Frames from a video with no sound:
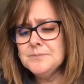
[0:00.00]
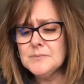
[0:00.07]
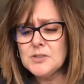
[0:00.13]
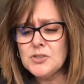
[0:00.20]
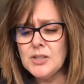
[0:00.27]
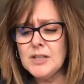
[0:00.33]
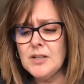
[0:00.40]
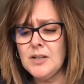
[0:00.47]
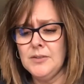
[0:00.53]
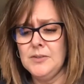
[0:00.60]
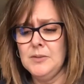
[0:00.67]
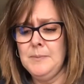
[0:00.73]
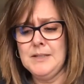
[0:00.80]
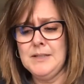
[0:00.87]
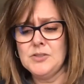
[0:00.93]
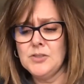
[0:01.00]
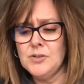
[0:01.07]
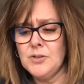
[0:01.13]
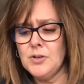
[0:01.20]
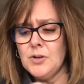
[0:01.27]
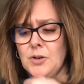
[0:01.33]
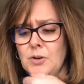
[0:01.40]
she called the mansion
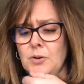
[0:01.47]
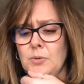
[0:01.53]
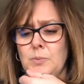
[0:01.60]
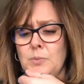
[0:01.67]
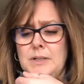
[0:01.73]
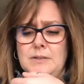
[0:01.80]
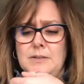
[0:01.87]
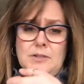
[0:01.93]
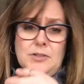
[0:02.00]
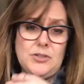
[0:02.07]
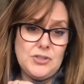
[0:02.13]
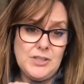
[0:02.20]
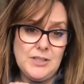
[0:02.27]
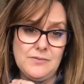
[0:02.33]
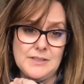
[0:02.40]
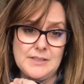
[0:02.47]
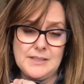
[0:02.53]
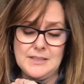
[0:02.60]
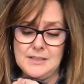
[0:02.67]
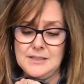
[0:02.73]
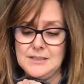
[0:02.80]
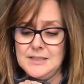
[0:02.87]
her home whenever she
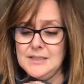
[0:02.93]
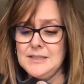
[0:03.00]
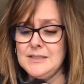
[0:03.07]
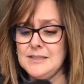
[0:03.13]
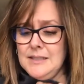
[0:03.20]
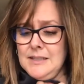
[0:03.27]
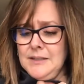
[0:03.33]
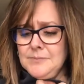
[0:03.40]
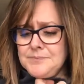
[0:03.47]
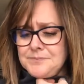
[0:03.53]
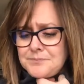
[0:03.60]
visited D.C.